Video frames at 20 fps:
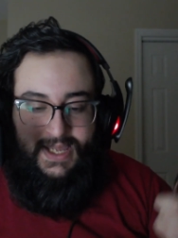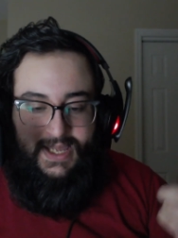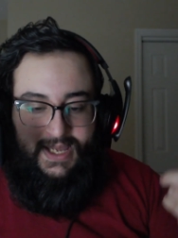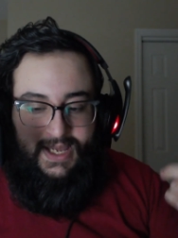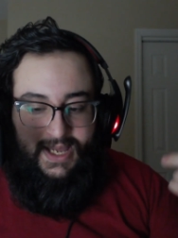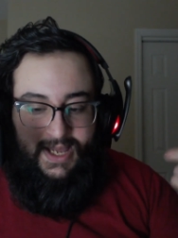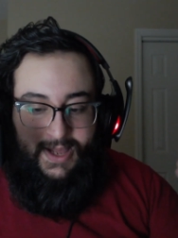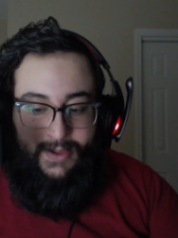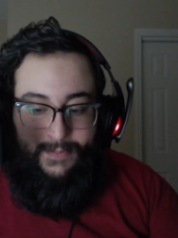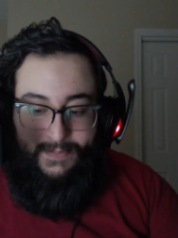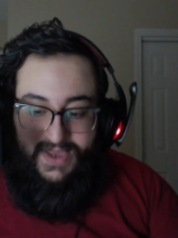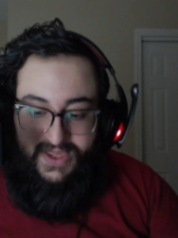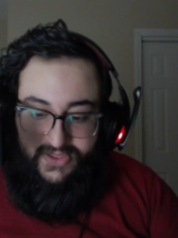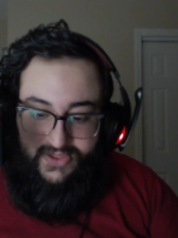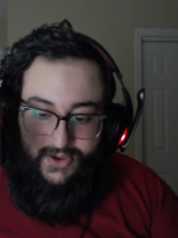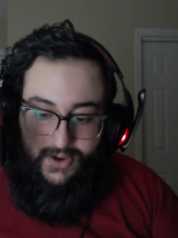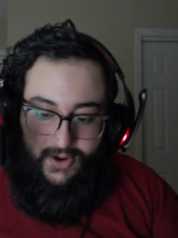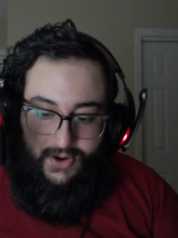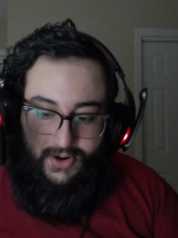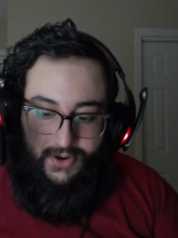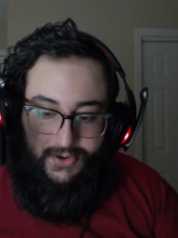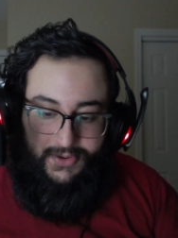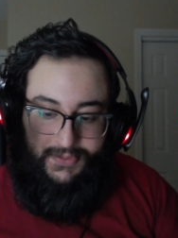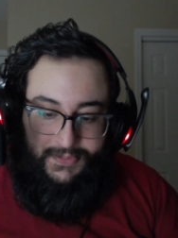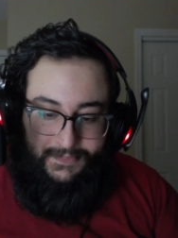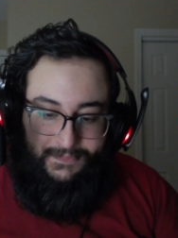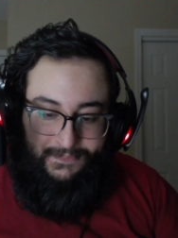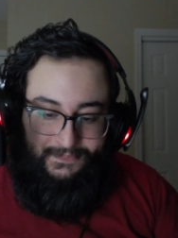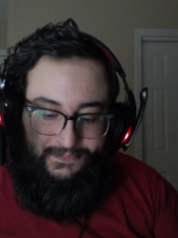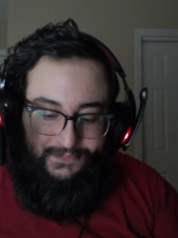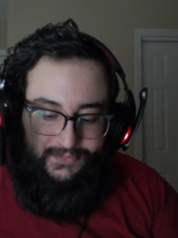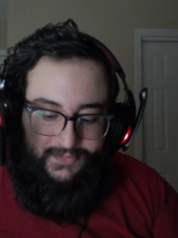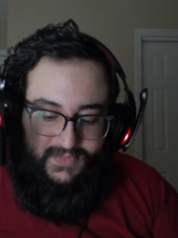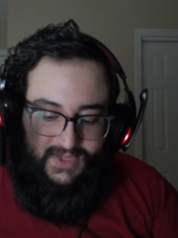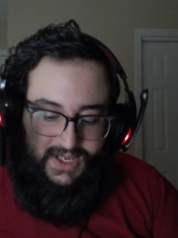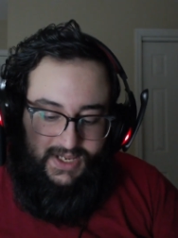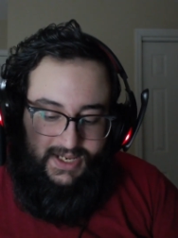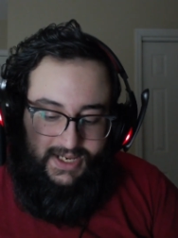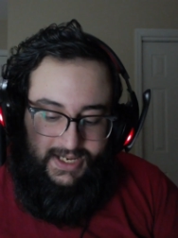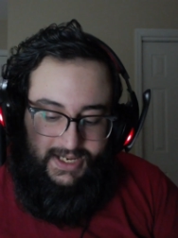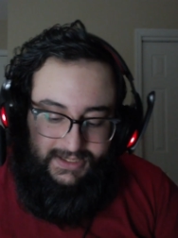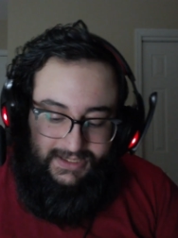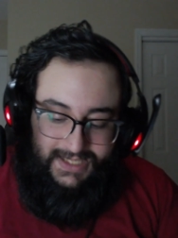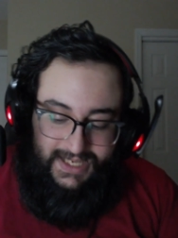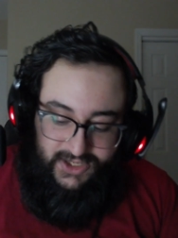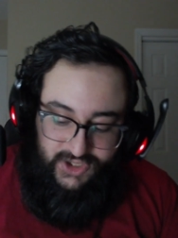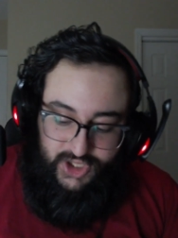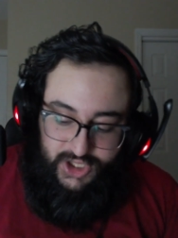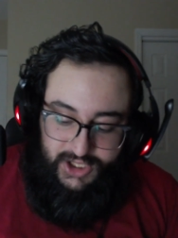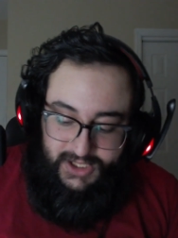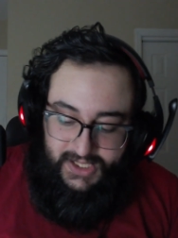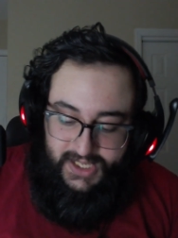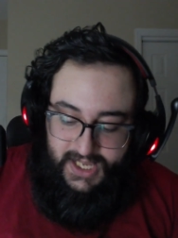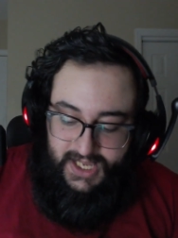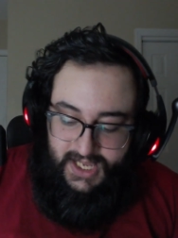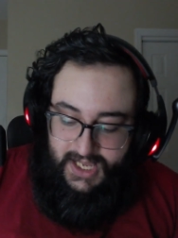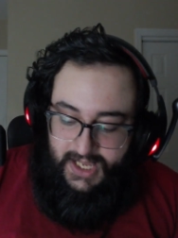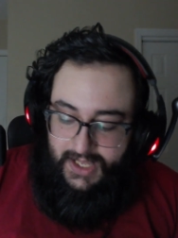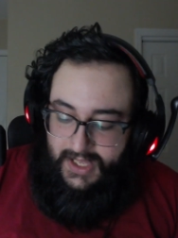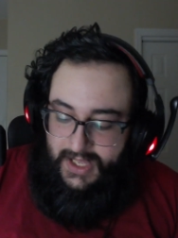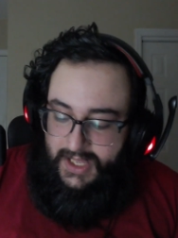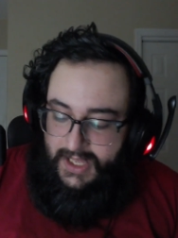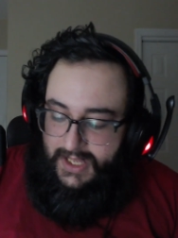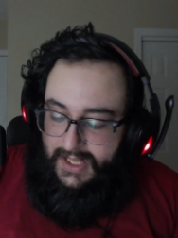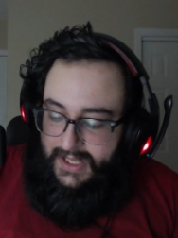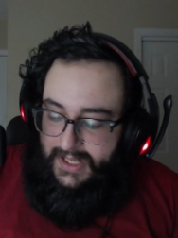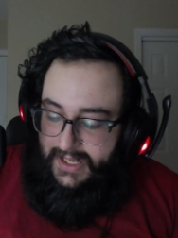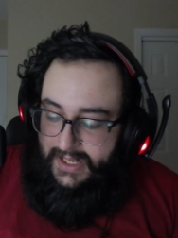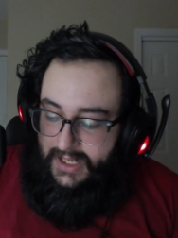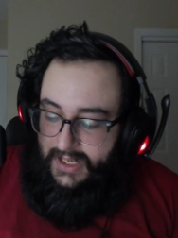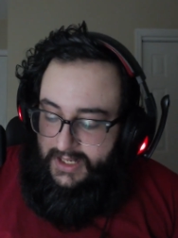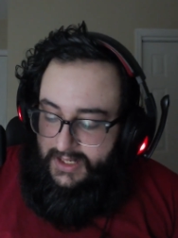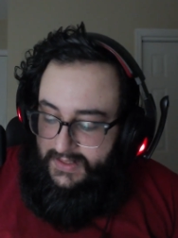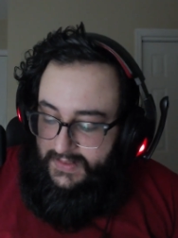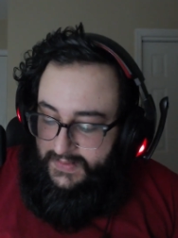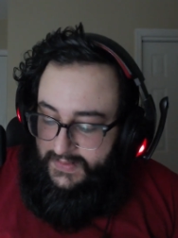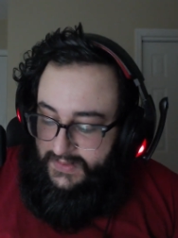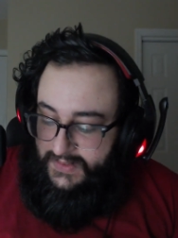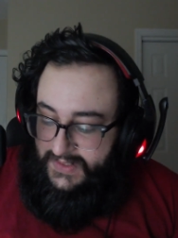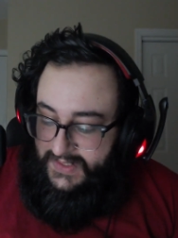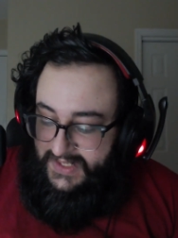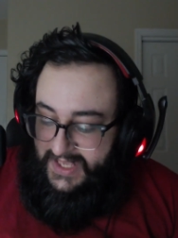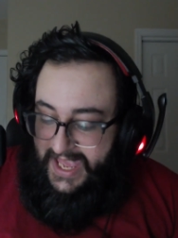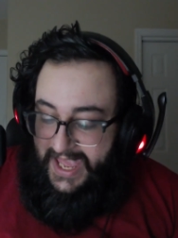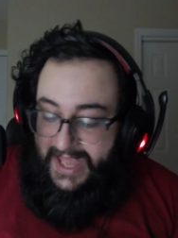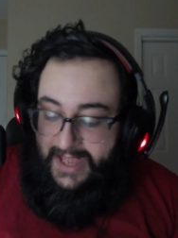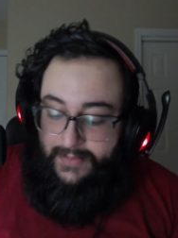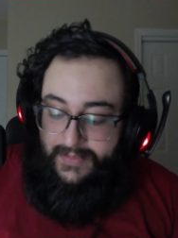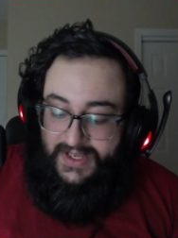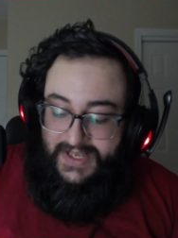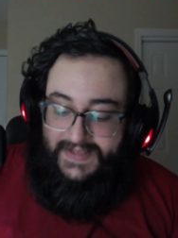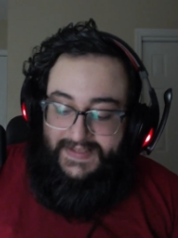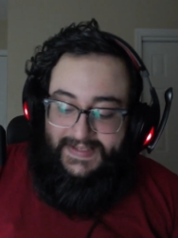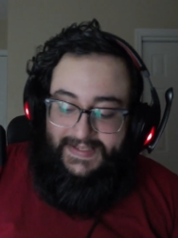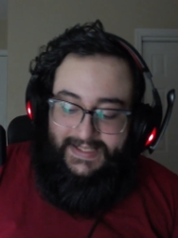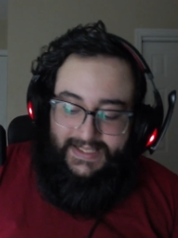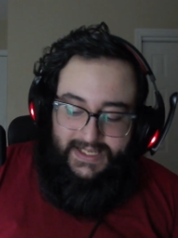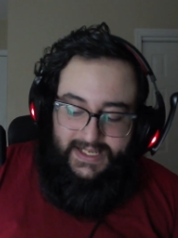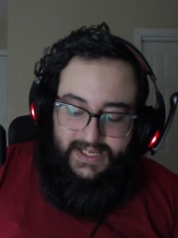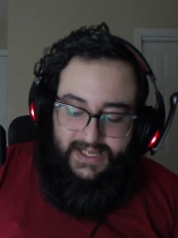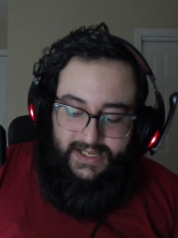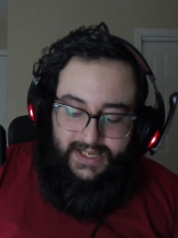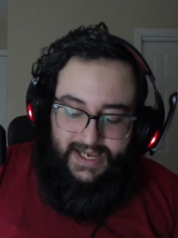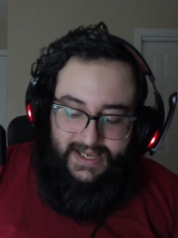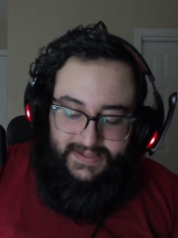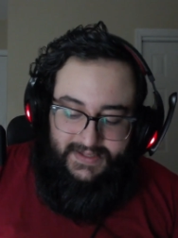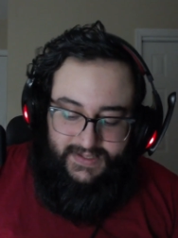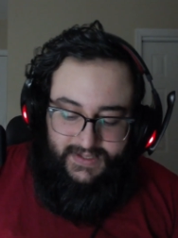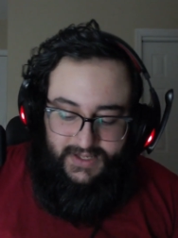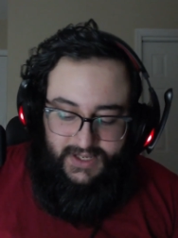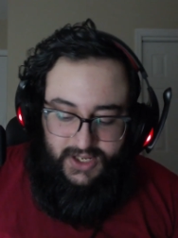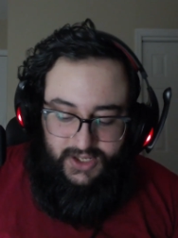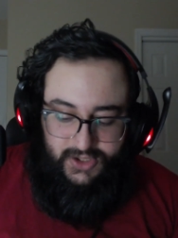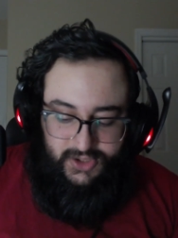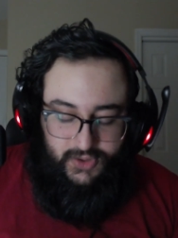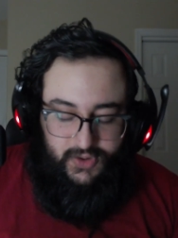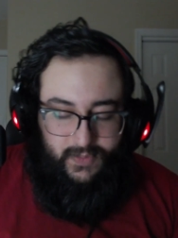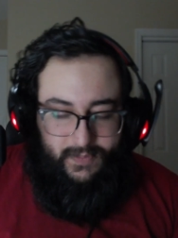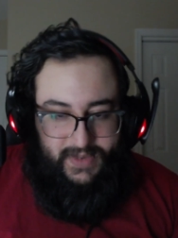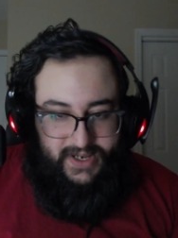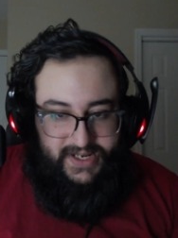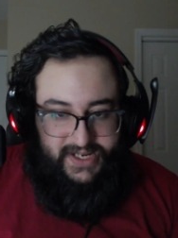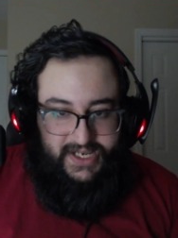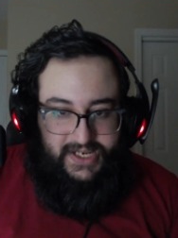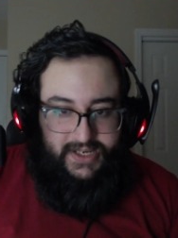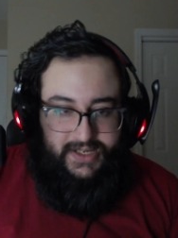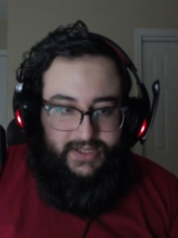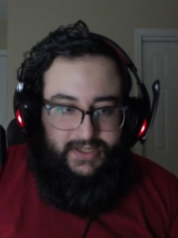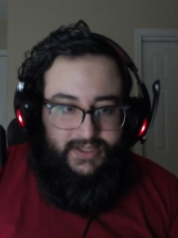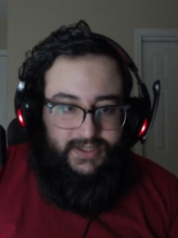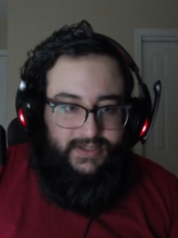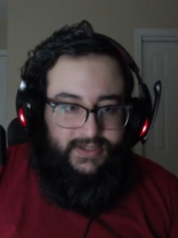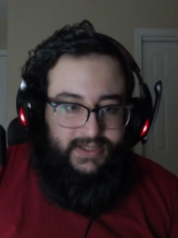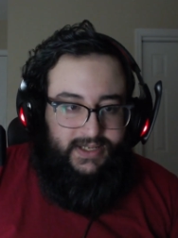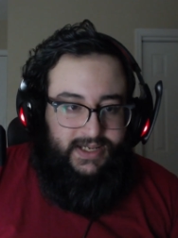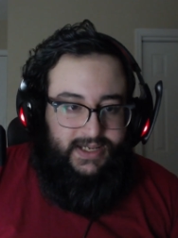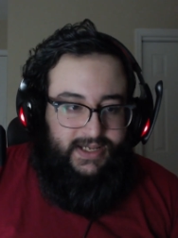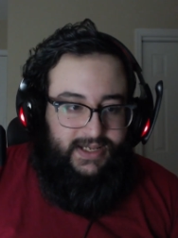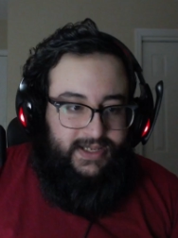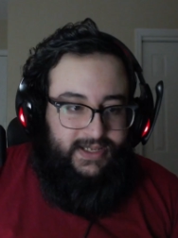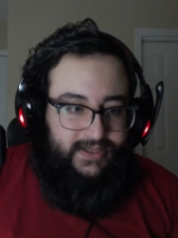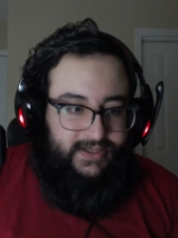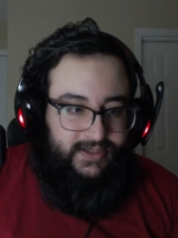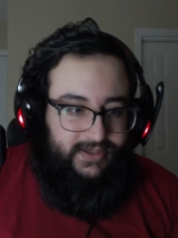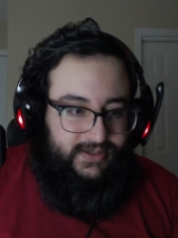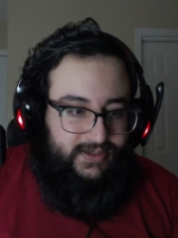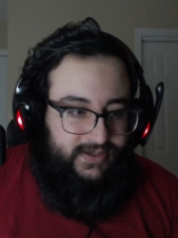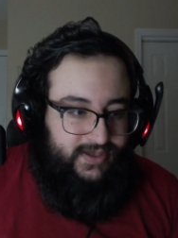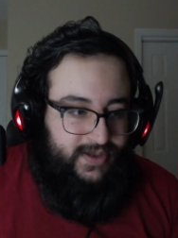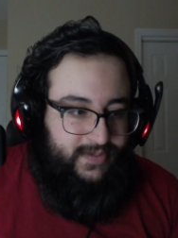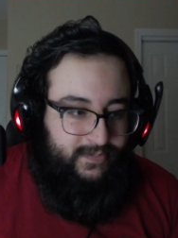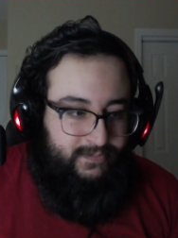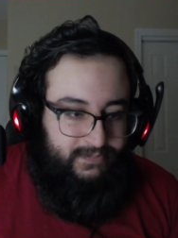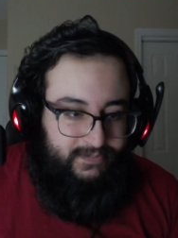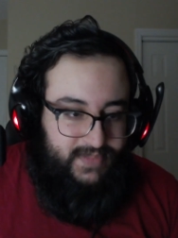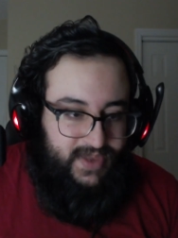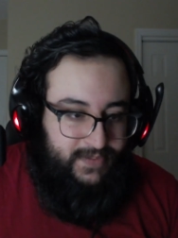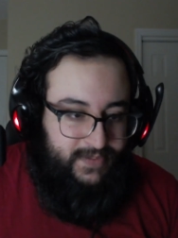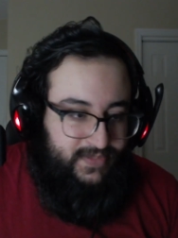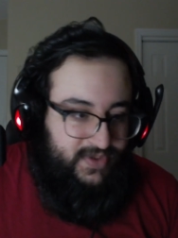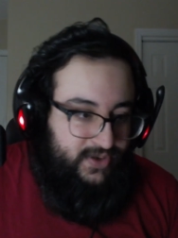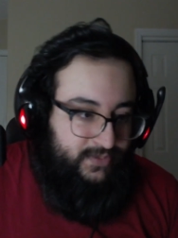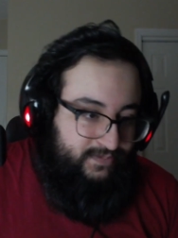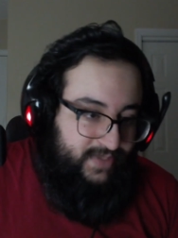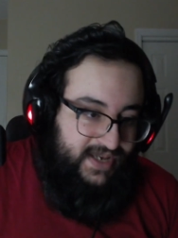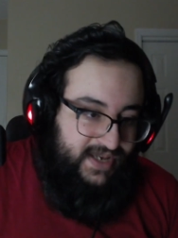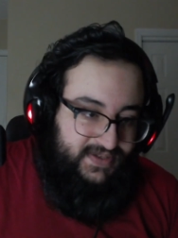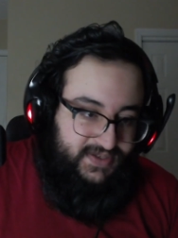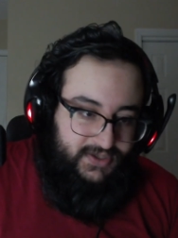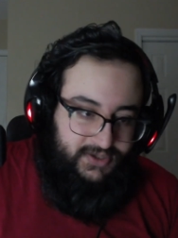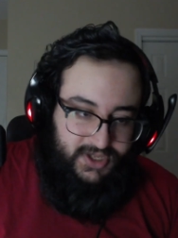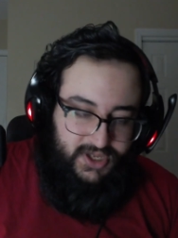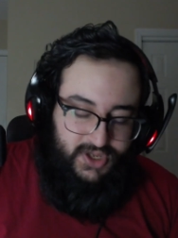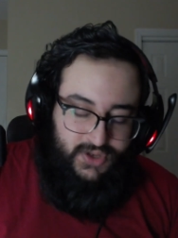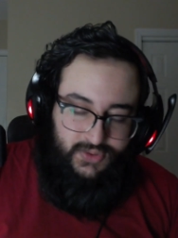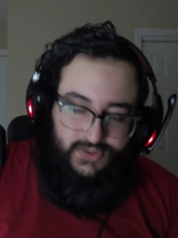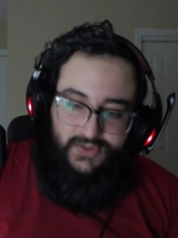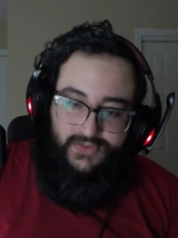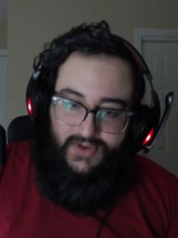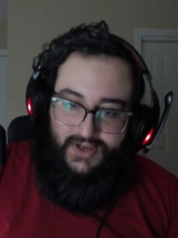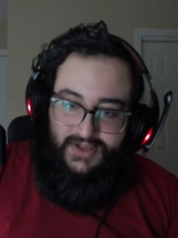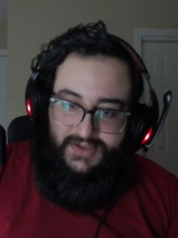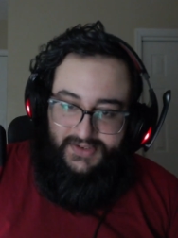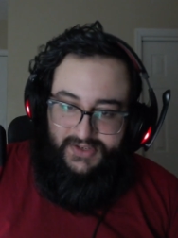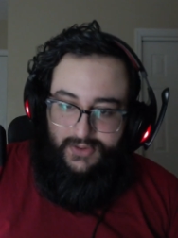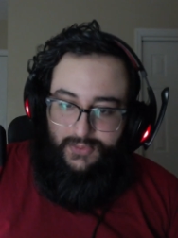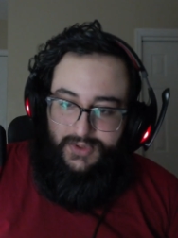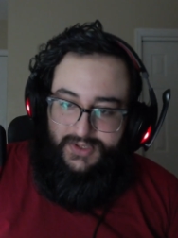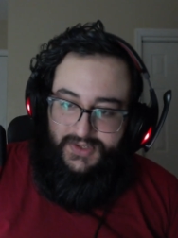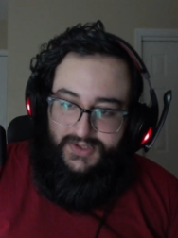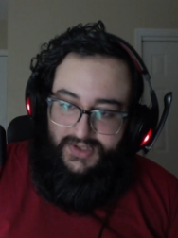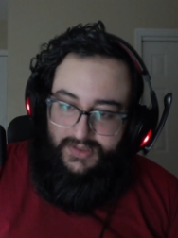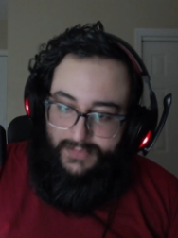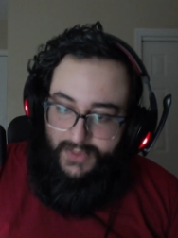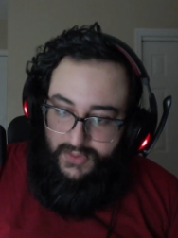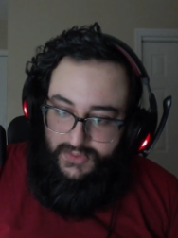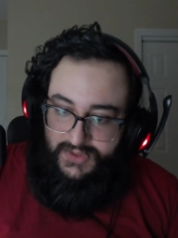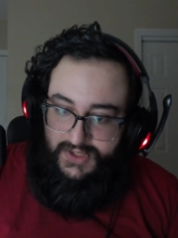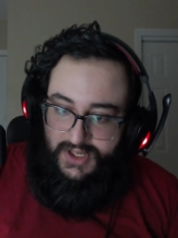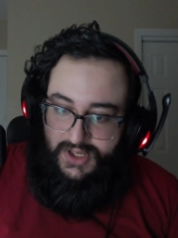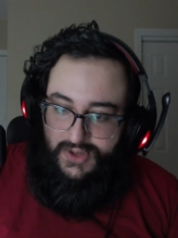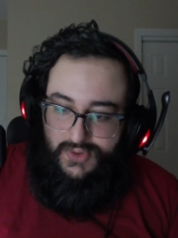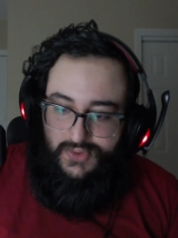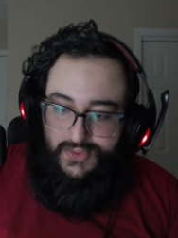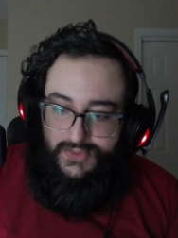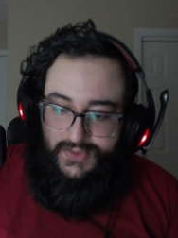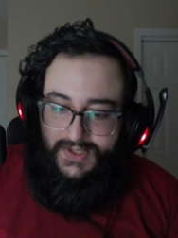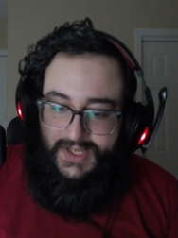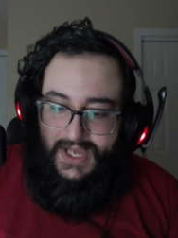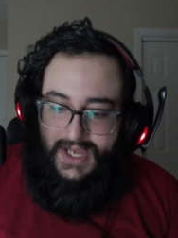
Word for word: uh, Mithyard, uh, allegedly uh, scammed his league, as in he took money. Uh, and basically used funds he wasn't supposed to use